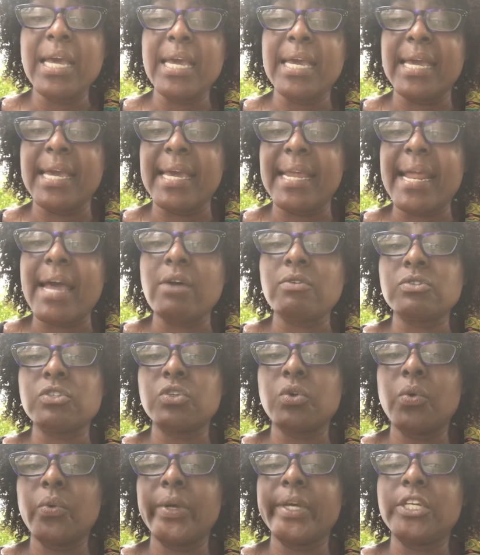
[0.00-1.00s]
and I
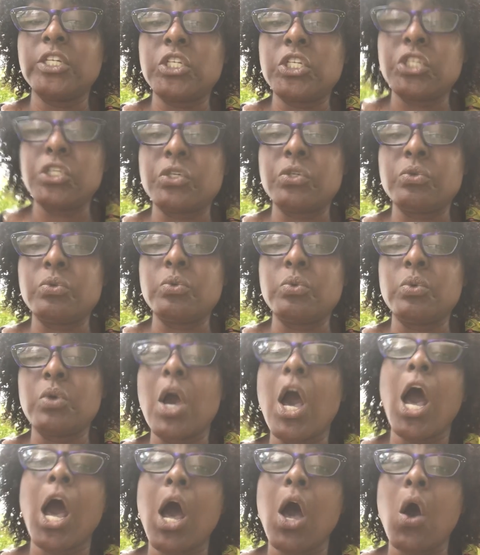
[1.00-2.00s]
was going to
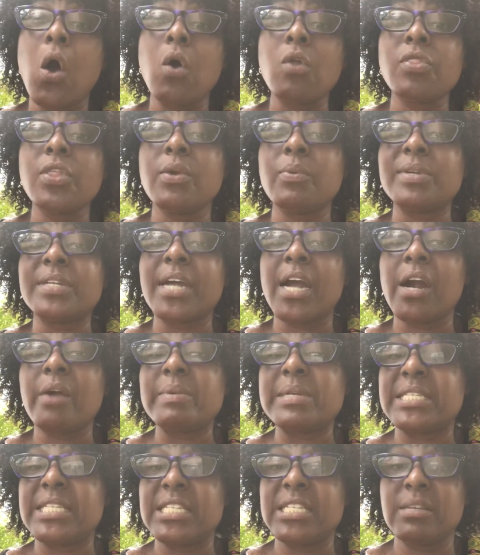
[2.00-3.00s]
call the
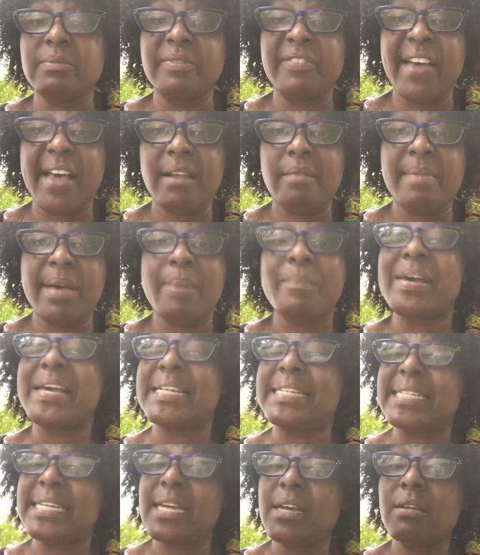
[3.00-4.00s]
Retirement System of Alabama
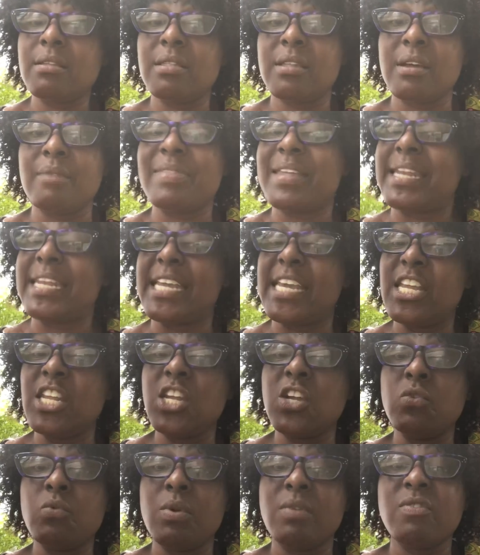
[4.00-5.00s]
and tell them that
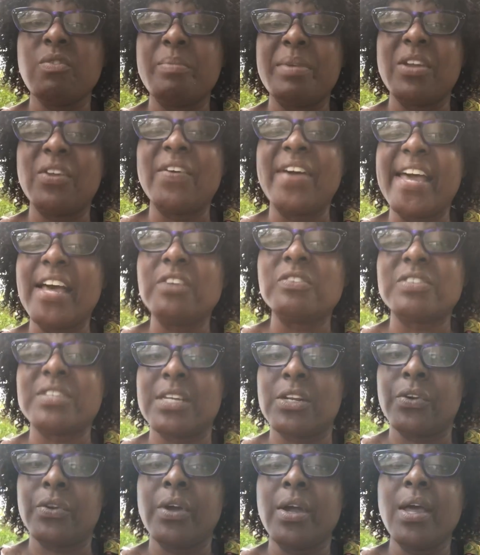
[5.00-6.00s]
Indian River Mental Health
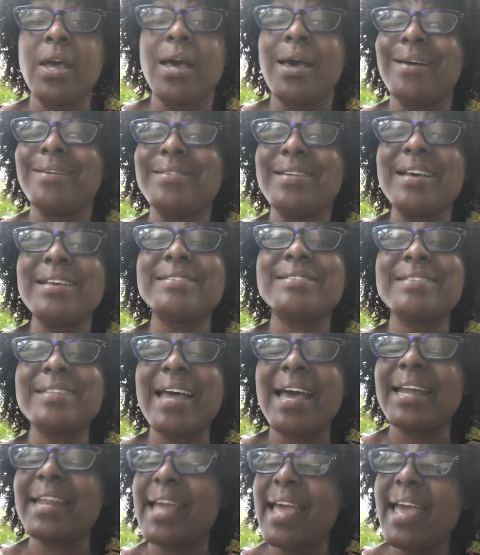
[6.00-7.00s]
Center does
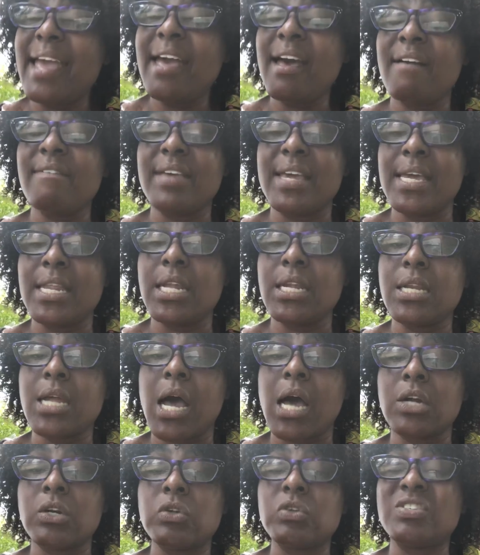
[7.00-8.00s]
not have any
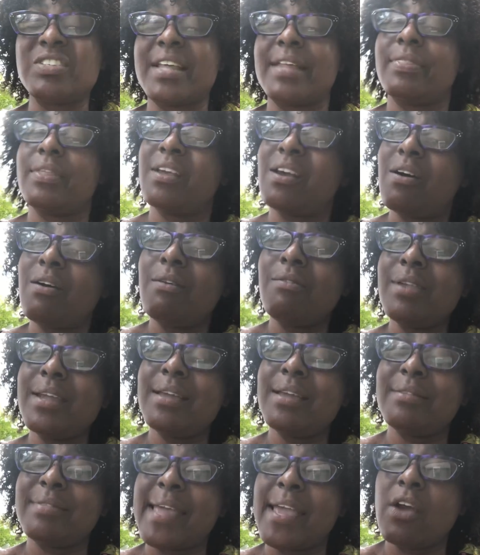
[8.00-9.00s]
doctors, that they
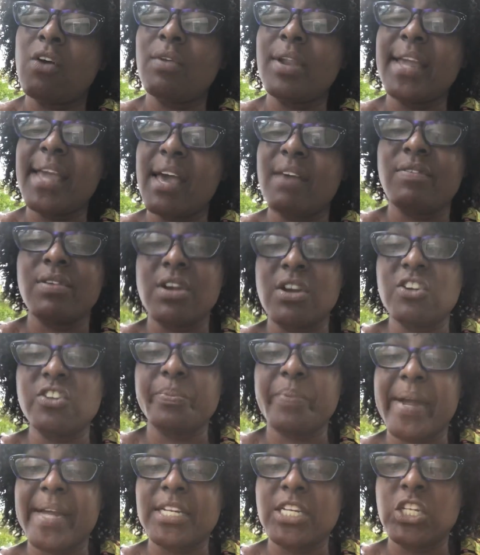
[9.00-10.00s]
only have a nurse
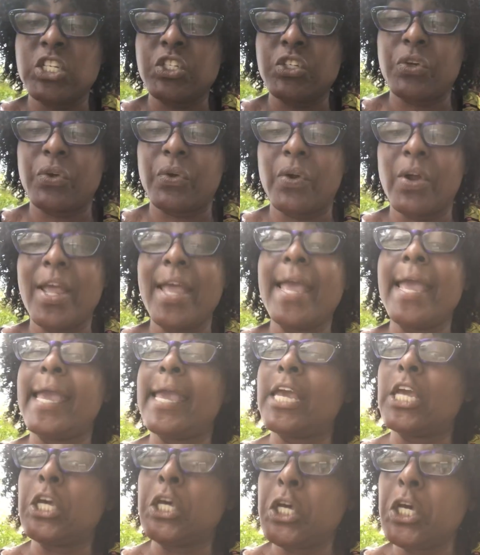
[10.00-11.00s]
practitioner,
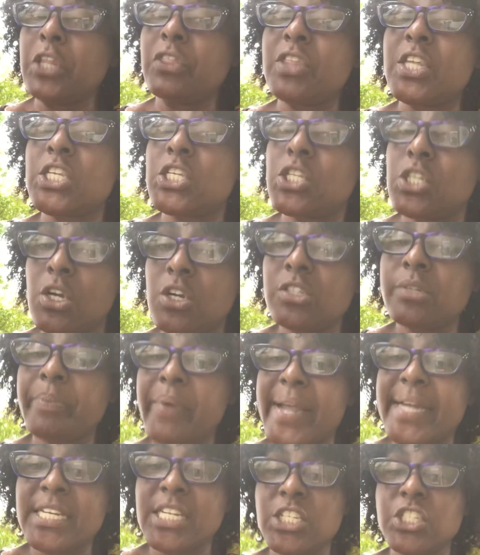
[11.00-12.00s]
and could this nurse
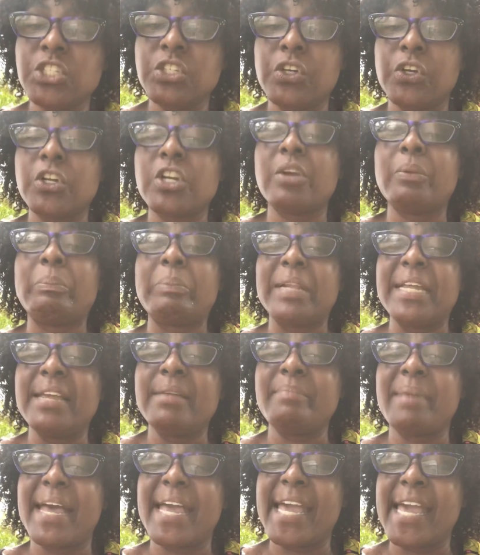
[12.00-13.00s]
practitioner
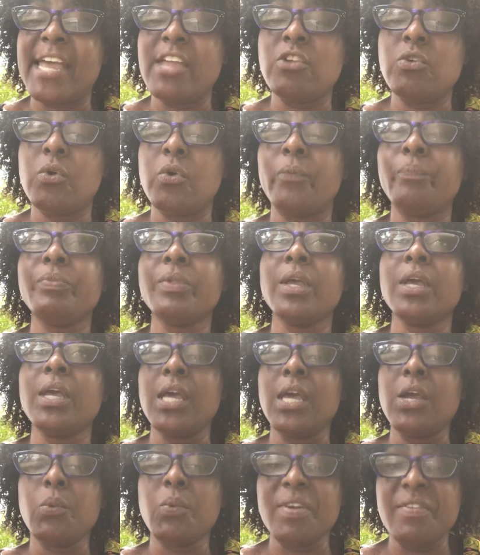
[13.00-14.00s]
complete my annual
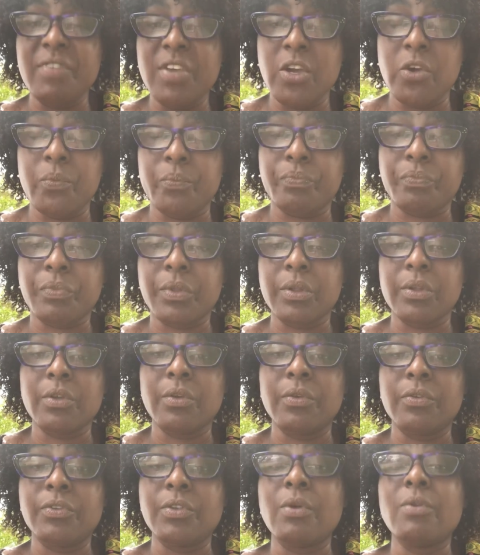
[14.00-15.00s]
review
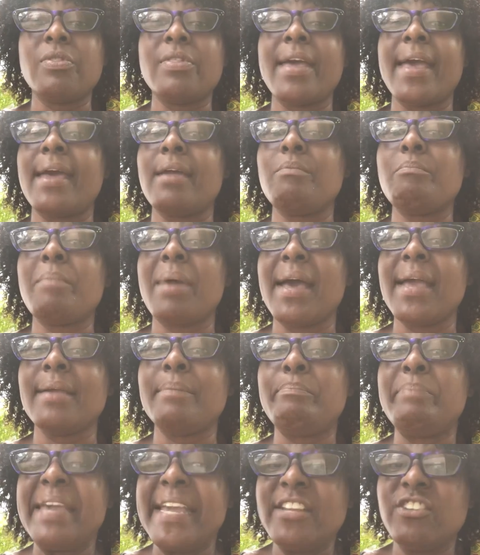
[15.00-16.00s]
so that my
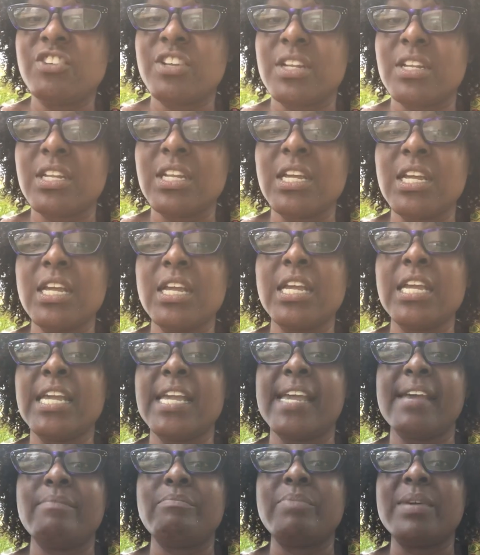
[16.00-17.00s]
pension
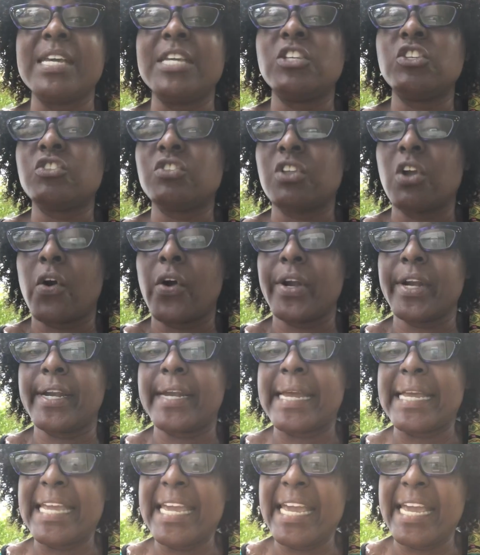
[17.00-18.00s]
can be
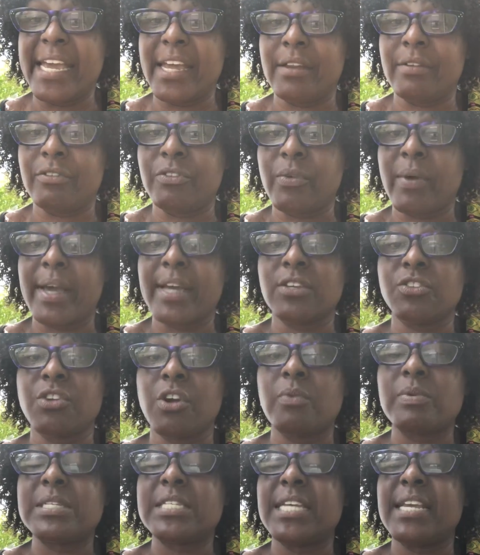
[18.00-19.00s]
started again, so I can
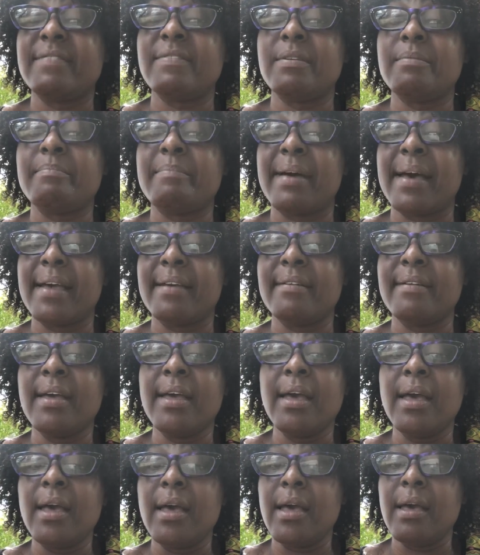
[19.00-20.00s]
start receiving my
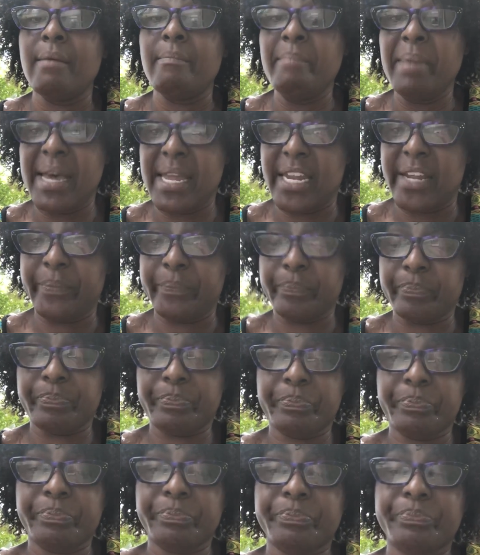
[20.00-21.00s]
money.
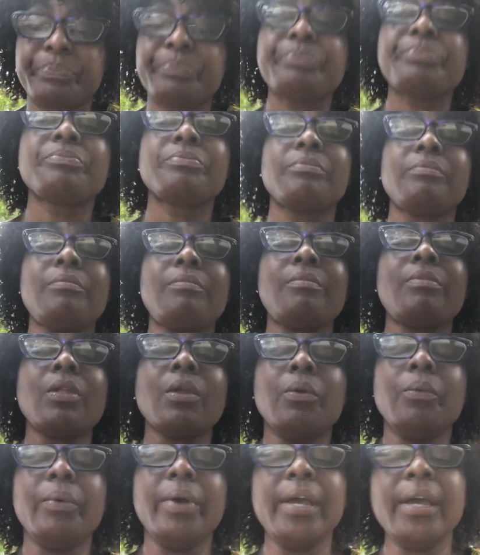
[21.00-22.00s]

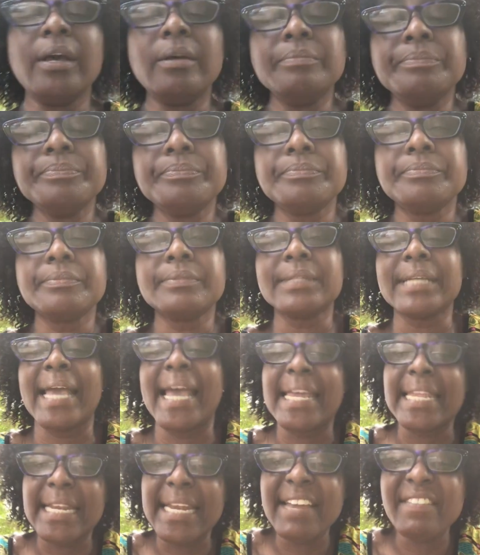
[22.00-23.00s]
Well, I
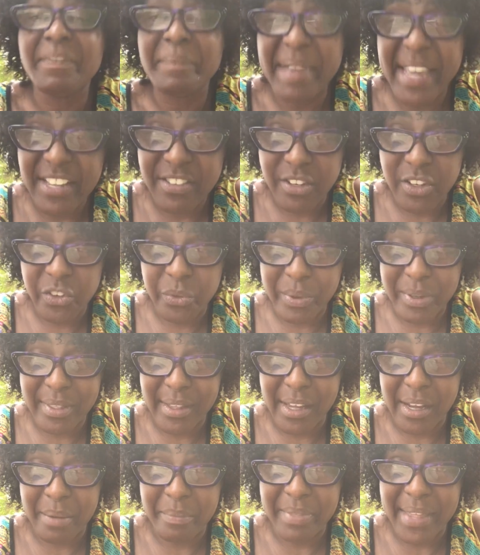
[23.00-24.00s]
had to leave a message with
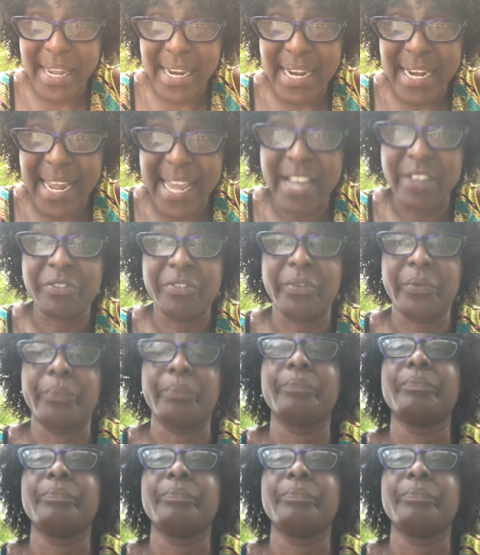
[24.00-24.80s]
them. They didn't answer.